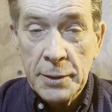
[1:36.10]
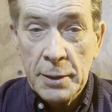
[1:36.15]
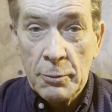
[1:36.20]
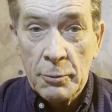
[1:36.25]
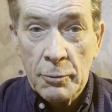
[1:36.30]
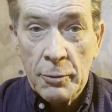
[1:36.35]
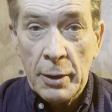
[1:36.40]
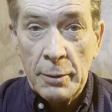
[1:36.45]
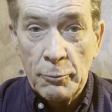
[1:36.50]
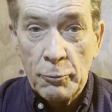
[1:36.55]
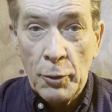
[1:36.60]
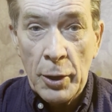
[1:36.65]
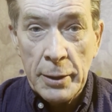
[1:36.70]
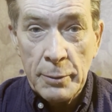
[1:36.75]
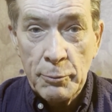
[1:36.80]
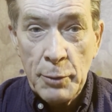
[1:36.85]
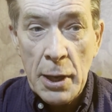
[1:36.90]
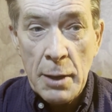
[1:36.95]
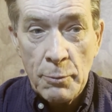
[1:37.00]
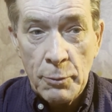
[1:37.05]
They were quite
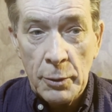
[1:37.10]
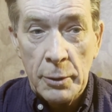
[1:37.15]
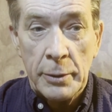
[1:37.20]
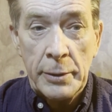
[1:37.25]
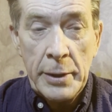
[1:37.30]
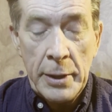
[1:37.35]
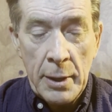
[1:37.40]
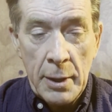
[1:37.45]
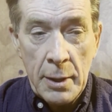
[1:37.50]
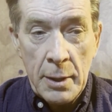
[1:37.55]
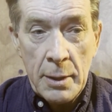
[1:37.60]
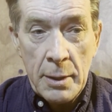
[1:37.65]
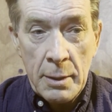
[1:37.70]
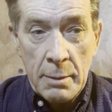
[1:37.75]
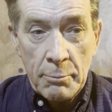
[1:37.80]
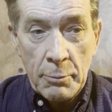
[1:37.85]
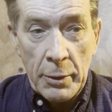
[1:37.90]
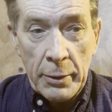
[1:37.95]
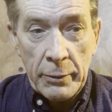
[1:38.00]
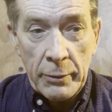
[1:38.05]
bright people,
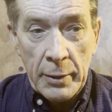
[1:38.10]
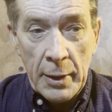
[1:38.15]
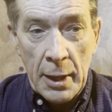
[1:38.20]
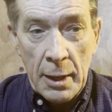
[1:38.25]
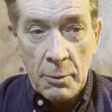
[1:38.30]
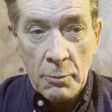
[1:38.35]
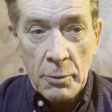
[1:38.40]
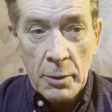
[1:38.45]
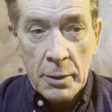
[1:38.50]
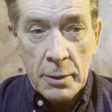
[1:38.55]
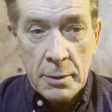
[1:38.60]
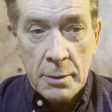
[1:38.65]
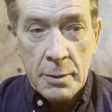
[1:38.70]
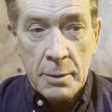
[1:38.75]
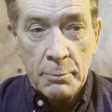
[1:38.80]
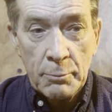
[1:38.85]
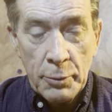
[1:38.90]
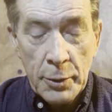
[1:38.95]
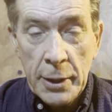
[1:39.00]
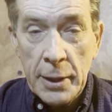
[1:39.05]
but they were
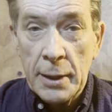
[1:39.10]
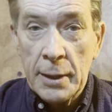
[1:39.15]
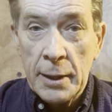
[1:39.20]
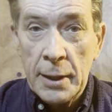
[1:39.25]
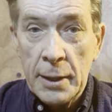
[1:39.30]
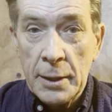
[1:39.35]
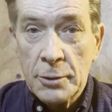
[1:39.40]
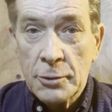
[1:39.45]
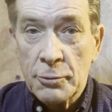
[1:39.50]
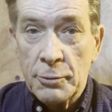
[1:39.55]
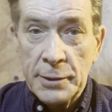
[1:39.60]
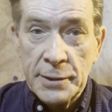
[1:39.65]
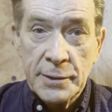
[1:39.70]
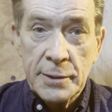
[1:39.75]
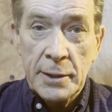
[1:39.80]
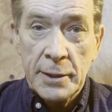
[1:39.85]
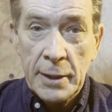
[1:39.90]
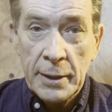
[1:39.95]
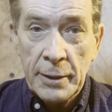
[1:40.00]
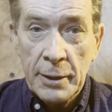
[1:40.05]
completely
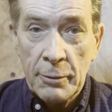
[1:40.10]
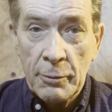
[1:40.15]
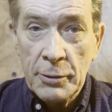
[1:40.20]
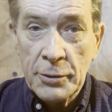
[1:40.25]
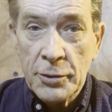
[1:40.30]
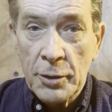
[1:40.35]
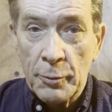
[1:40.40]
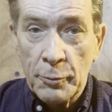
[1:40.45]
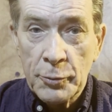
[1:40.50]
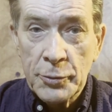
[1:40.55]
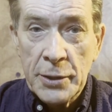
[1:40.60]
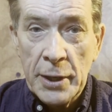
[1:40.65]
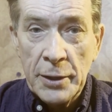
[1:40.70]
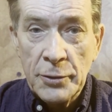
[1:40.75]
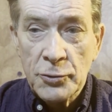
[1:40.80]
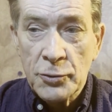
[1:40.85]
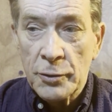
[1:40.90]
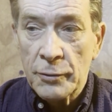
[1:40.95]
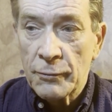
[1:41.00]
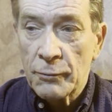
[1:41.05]
twisted in their
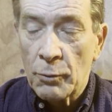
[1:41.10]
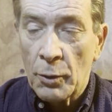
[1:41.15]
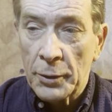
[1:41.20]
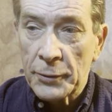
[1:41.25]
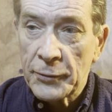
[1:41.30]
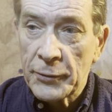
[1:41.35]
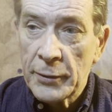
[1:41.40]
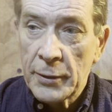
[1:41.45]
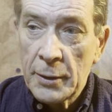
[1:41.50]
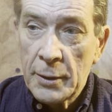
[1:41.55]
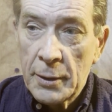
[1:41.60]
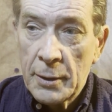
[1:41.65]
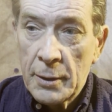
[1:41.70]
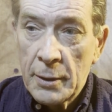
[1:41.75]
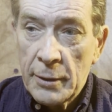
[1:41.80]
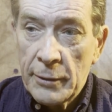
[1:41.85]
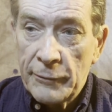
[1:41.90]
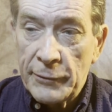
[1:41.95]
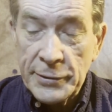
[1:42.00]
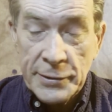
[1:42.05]
interpretation of what
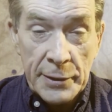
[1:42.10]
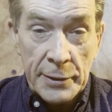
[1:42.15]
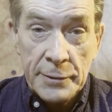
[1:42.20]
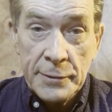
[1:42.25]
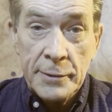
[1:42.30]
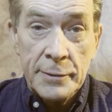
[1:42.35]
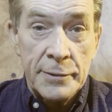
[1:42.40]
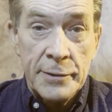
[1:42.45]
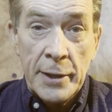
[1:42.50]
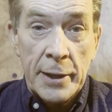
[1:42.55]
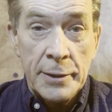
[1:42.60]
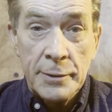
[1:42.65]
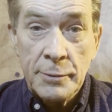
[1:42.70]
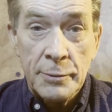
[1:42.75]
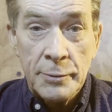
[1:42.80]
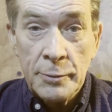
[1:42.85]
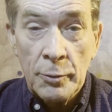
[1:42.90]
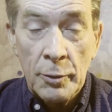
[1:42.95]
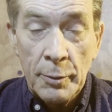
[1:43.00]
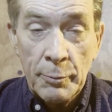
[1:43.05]
physics and science
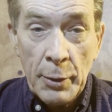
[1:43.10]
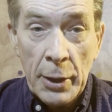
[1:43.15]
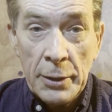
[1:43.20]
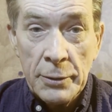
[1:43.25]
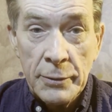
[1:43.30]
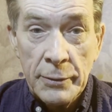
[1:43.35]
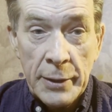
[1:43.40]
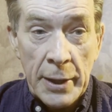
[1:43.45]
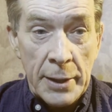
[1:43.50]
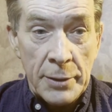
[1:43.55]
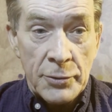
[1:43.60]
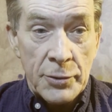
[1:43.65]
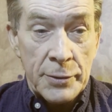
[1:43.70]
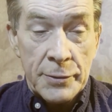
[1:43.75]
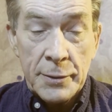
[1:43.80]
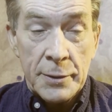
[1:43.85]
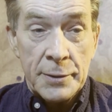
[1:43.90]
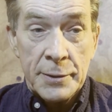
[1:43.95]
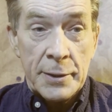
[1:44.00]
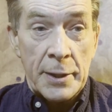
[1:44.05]
was all about, and they
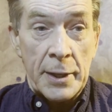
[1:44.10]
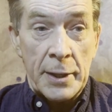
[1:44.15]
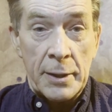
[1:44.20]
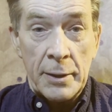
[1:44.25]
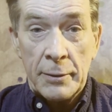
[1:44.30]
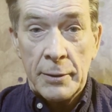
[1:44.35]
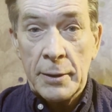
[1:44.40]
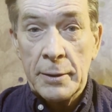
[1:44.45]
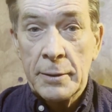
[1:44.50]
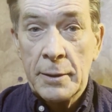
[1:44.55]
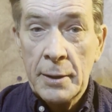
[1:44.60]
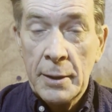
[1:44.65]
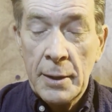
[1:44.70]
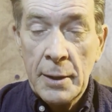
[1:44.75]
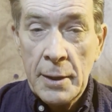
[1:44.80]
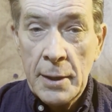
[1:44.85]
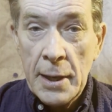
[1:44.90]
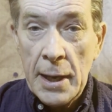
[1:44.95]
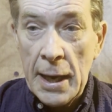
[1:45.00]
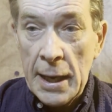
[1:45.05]
just decided that
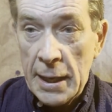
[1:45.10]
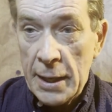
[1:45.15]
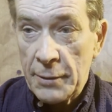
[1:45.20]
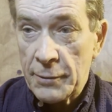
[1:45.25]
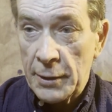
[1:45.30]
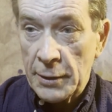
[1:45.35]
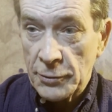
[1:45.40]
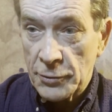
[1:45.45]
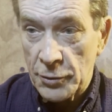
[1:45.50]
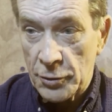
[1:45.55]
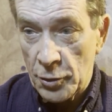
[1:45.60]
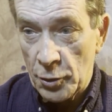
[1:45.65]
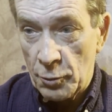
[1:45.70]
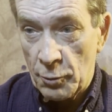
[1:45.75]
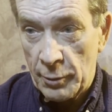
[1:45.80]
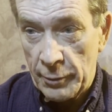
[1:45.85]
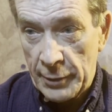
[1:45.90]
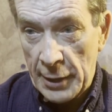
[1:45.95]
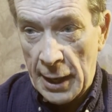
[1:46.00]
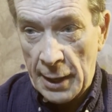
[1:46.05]
anything to do
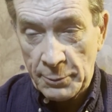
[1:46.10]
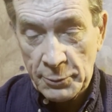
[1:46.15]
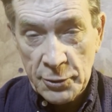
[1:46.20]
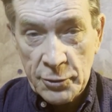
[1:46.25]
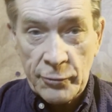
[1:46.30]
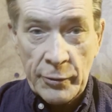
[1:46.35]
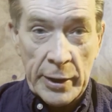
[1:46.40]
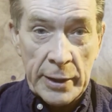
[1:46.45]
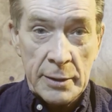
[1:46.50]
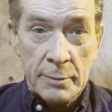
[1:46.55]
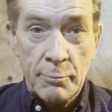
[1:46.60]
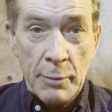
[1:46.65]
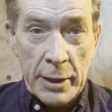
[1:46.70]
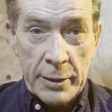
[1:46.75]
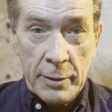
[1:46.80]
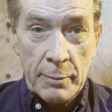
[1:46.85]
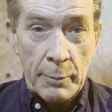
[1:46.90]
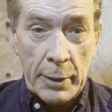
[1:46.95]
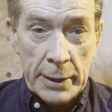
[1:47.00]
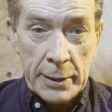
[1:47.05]
with abstract
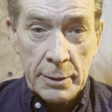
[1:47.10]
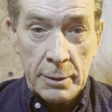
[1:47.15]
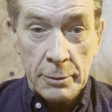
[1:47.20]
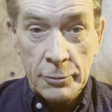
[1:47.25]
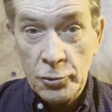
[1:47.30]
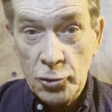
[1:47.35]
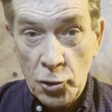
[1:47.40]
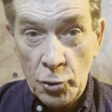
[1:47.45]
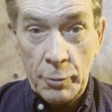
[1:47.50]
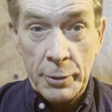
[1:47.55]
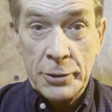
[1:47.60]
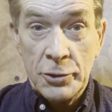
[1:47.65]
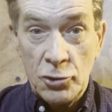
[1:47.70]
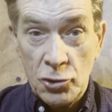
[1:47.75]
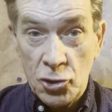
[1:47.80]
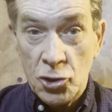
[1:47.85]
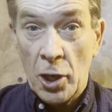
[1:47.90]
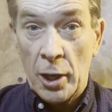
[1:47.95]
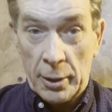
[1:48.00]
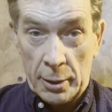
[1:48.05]
mathematical Jewish
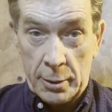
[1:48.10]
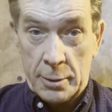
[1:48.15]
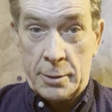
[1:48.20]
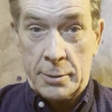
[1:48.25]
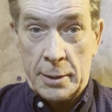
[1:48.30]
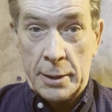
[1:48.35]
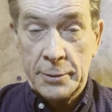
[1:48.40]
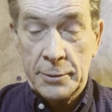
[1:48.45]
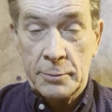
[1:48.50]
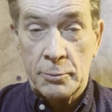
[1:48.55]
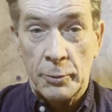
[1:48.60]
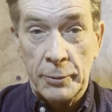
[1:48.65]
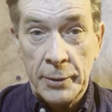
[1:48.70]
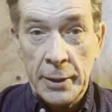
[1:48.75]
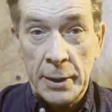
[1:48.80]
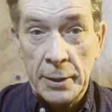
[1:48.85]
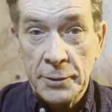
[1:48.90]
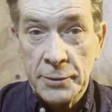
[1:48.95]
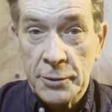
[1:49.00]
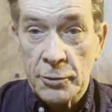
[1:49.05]
junk, that's what
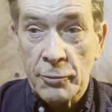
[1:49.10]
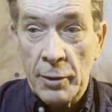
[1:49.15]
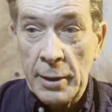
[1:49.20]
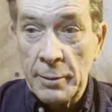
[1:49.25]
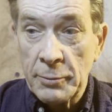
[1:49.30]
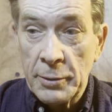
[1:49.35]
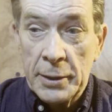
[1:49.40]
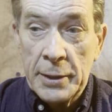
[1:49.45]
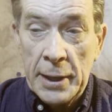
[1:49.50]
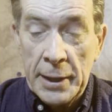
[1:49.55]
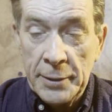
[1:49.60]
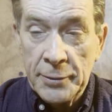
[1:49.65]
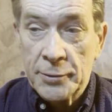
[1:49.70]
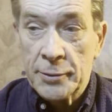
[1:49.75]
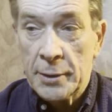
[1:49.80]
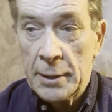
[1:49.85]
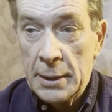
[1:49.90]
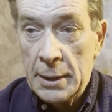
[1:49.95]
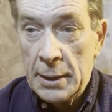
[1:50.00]
they described it as,